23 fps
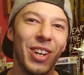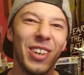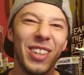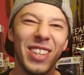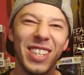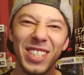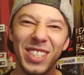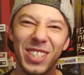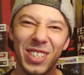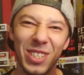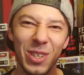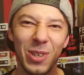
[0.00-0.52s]
You know,
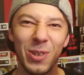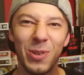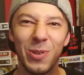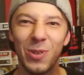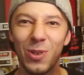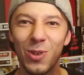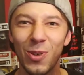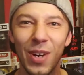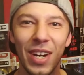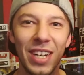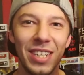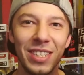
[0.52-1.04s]
these two
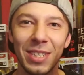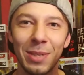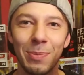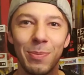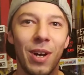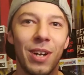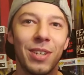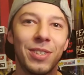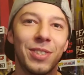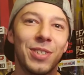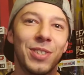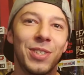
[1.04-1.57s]
crazy
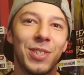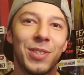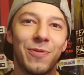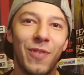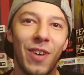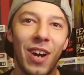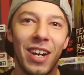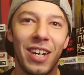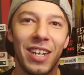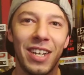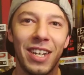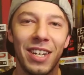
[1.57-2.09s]
monsters
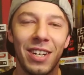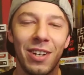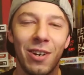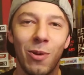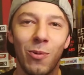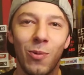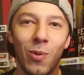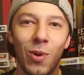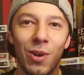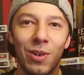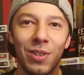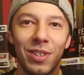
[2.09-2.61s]
fighting in
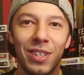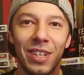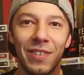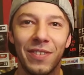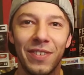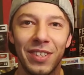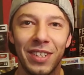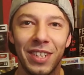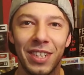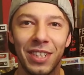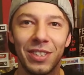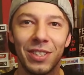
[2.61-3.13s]
our world and
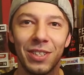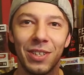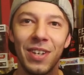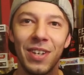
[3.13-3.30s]
everything.